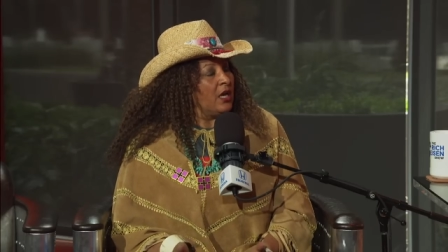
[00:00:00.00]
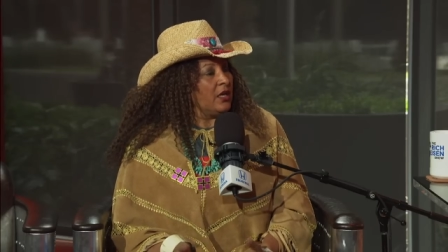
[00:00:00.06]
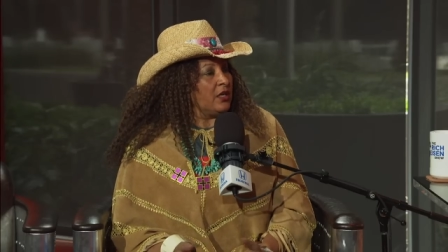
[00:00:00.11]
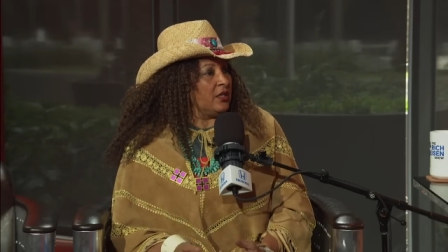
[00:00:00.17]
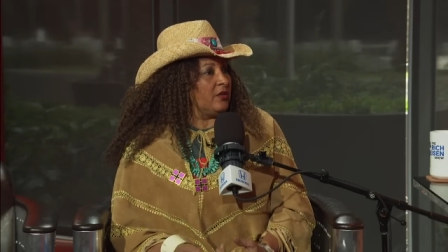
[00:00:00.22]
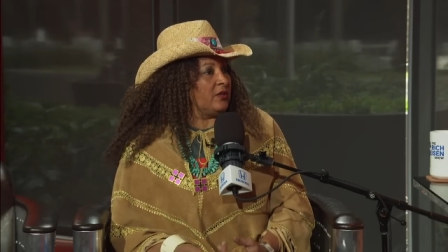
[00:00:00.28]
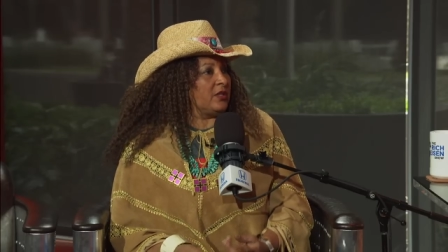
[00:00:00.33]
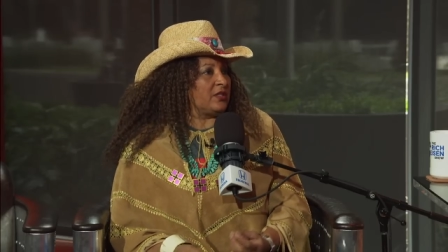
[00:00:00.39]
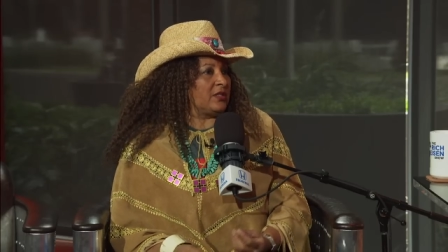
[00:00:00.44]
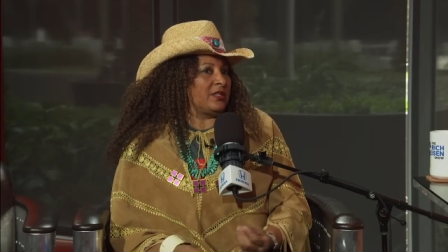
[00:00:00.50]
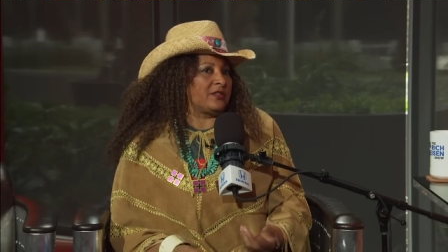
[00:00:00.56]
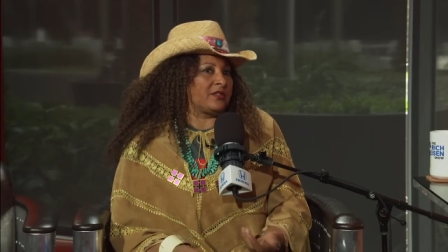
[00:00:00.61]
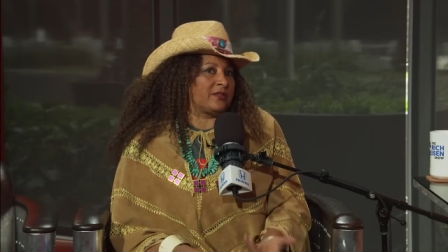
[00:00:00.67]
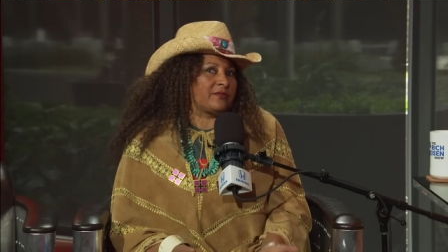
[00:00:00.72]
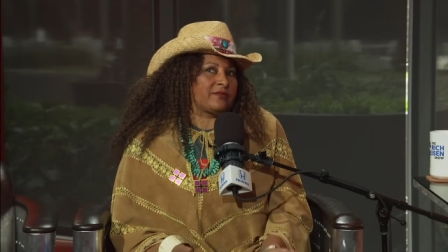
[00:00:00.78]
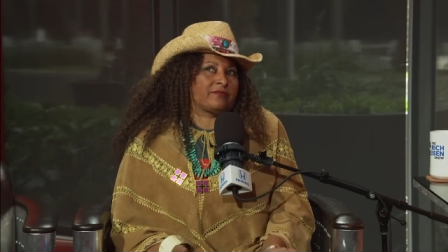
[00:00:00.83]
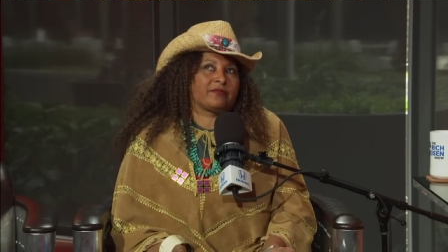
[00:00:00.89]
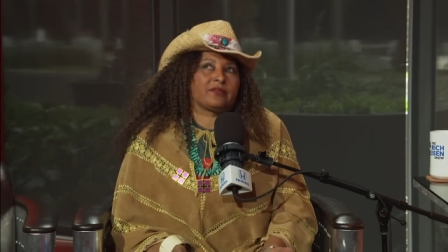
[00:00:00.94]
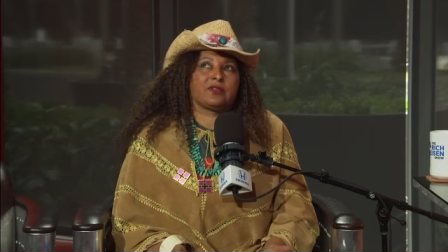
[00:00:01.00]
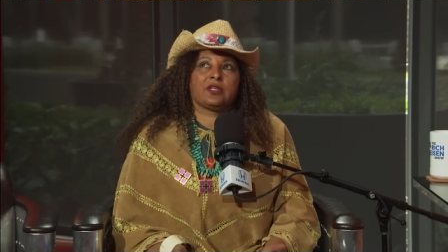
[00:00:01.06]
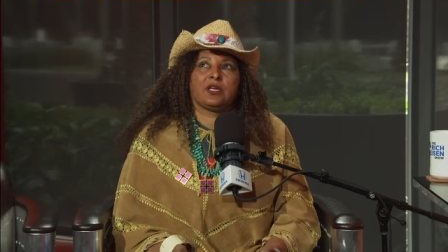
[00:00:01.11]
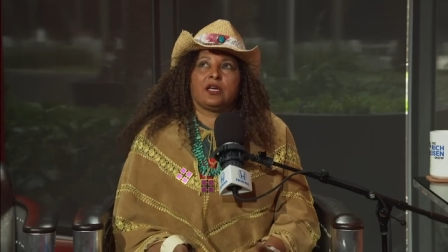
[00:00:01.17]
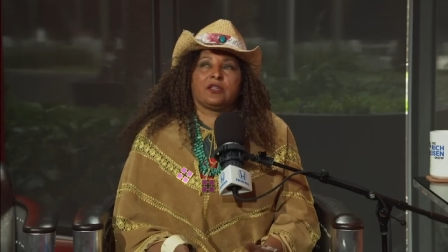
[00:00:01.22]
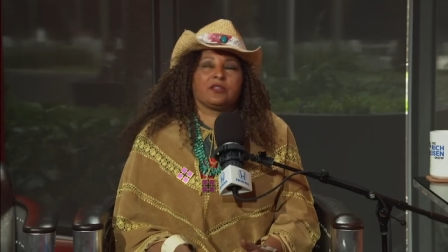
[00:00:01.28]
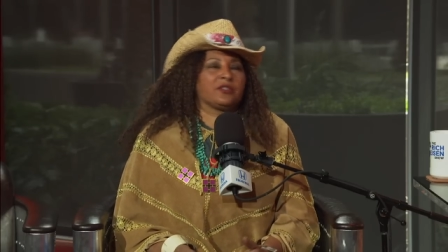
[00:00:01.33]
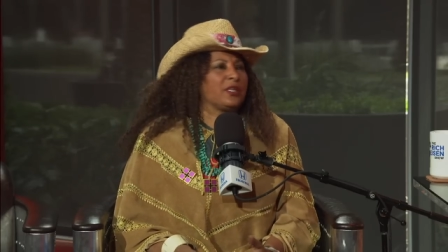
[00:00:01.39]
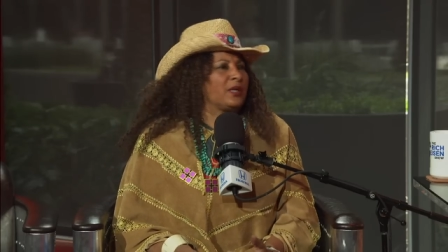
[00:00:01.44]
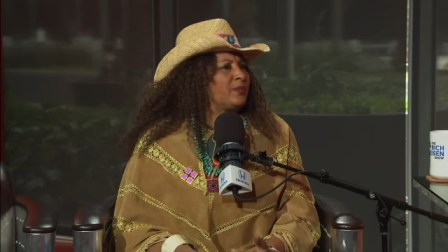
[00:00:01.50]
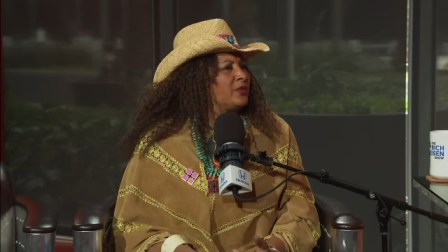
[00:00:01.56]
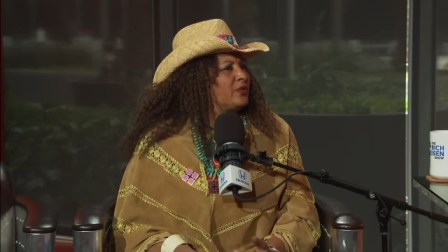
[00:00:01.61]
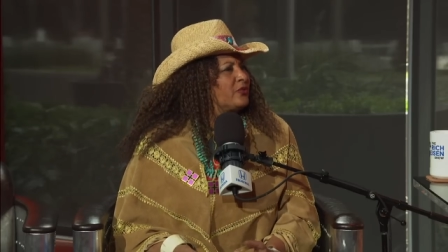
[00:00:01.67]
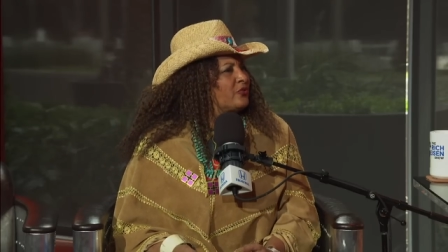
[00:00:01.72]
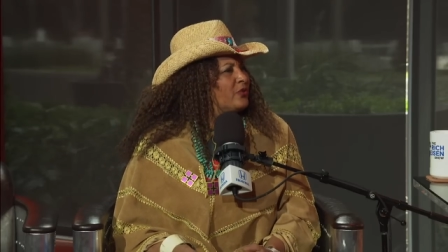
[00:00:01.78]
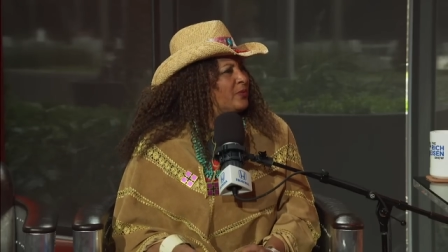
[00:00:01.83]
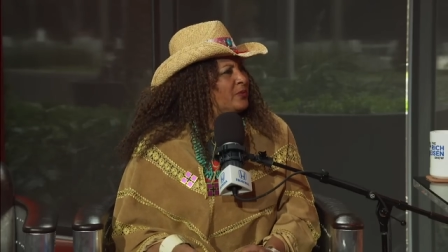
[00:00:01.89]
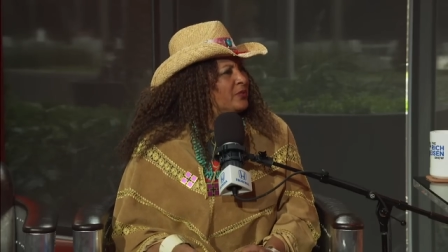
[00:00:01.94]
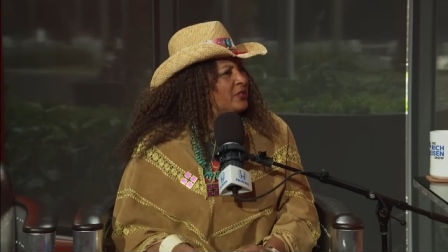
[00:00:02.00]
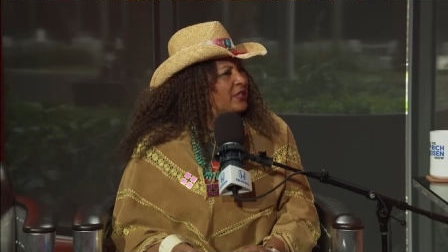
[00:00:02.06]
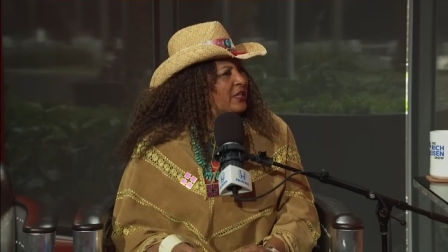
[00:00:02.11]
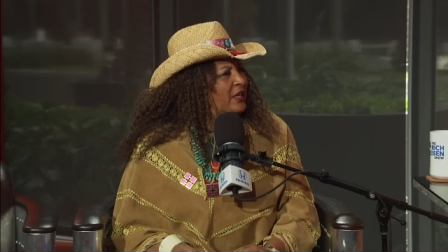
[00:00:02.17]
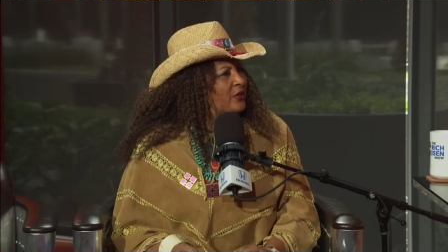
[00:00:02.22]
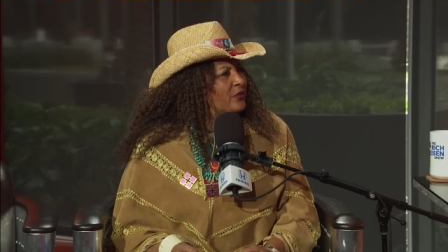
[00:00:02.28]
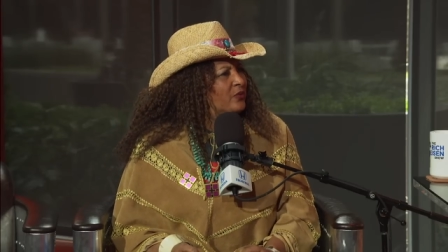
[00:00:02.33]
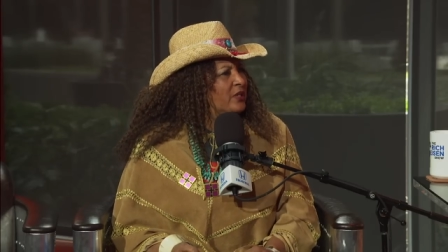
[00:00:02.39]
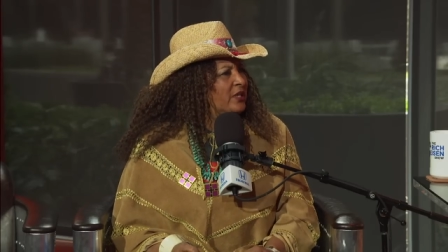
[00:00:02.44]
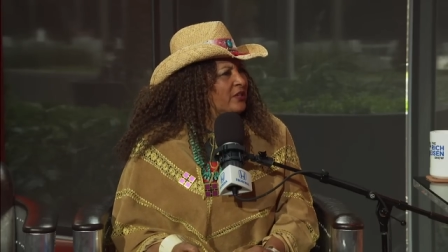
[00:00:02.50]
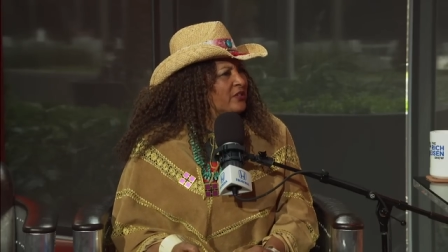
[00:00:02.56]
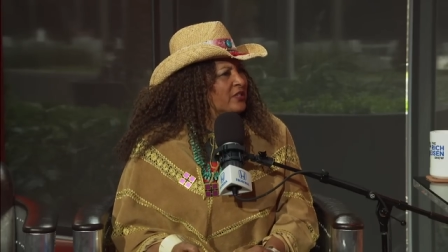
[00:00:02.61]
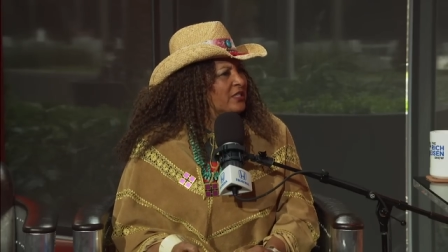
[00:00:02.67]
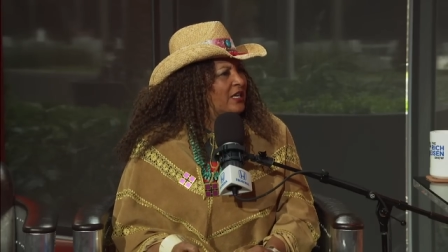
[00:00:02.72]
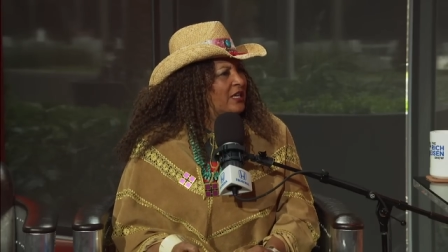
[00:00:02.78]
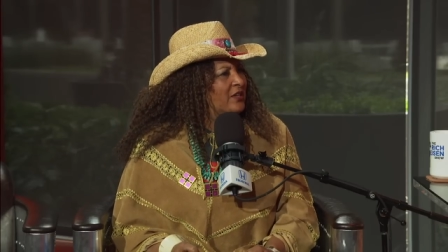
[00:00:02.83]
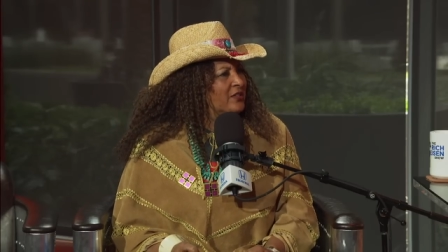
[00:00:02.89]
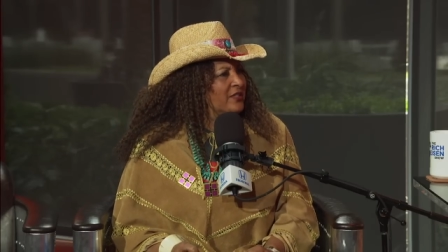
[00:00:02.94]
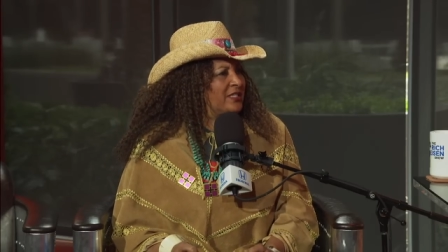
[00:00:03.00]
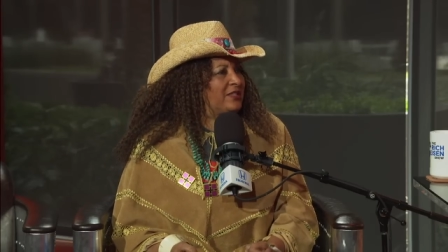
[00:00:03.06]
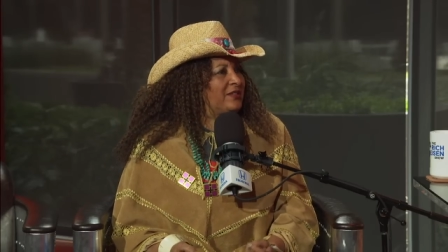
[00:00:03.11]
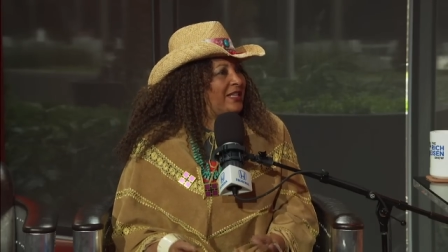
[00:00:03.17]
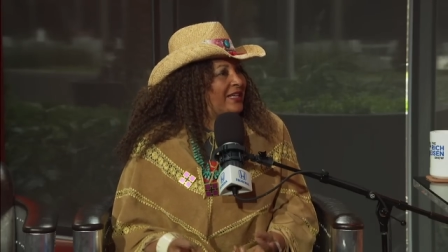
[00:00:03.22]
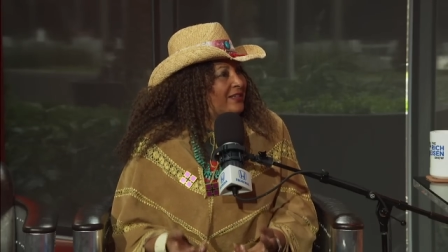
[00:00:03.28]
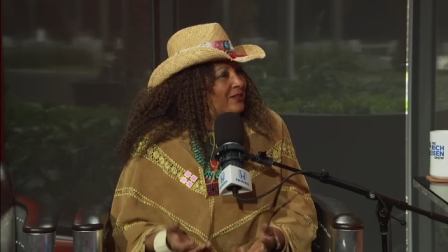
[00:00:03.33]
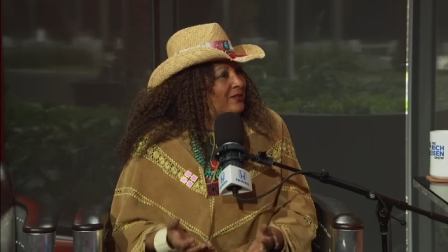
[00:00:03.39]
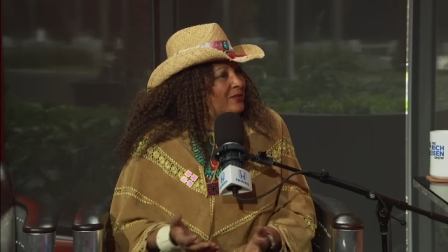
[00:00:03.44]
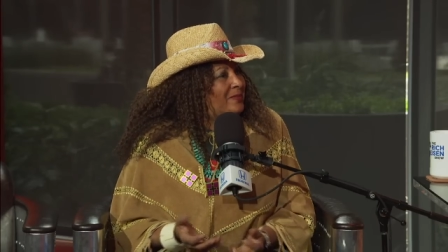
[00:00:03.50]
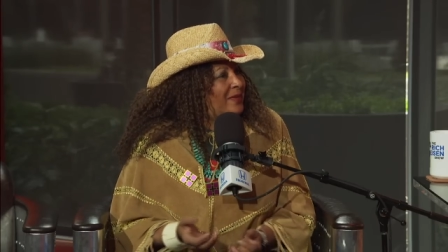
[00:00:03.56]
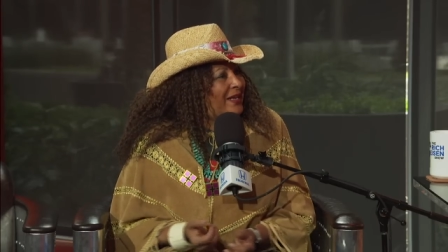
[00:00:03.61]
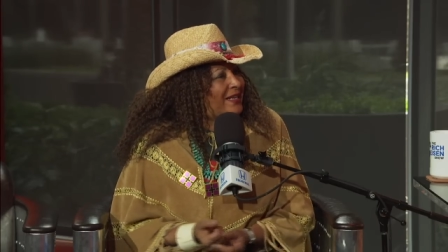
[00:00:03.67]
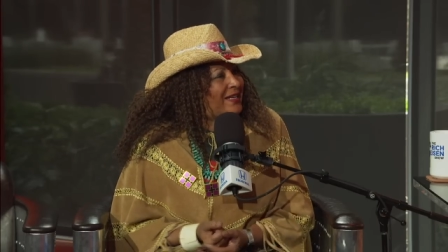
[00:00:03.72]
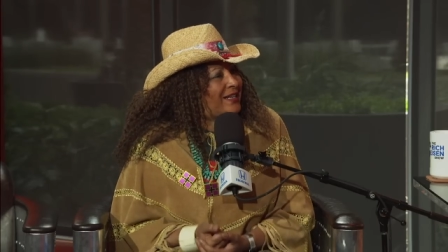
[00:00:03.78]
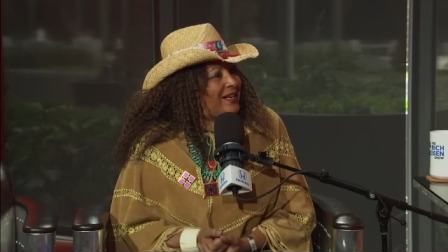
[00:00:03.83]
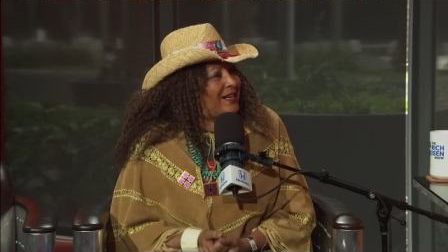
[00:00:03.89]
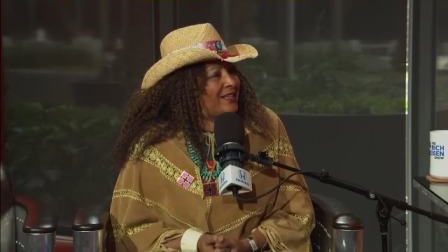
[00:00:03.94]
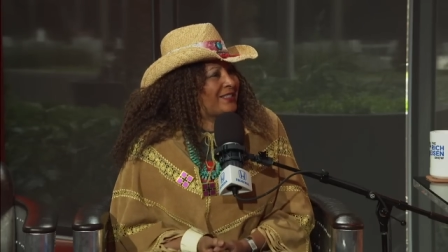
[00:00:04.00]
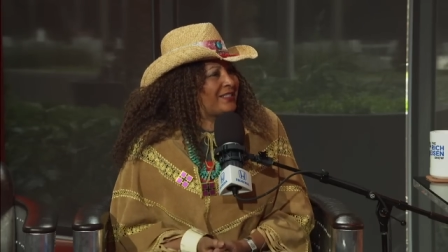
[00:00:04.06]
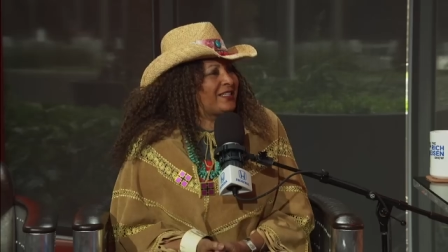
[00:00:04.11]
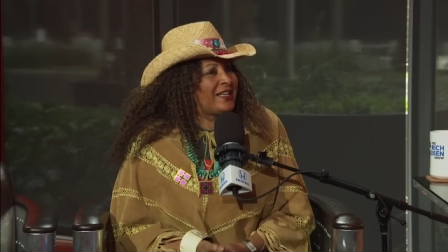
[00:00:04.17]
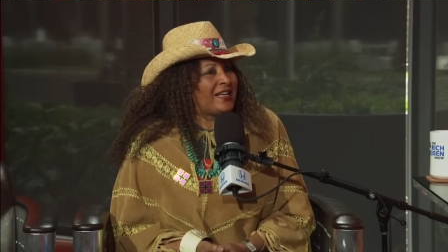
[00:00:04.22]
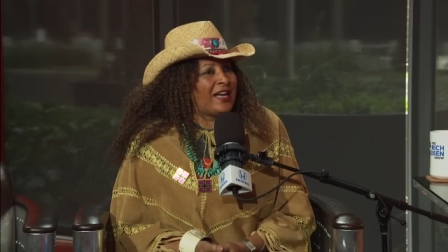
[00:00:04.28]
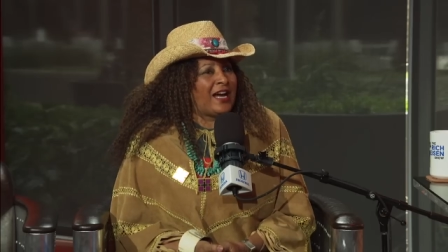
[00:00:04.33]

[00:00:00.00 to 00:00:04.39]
it, it's a double, triple scale, three hundred dollars. I'm yeah. like, oh my gosh!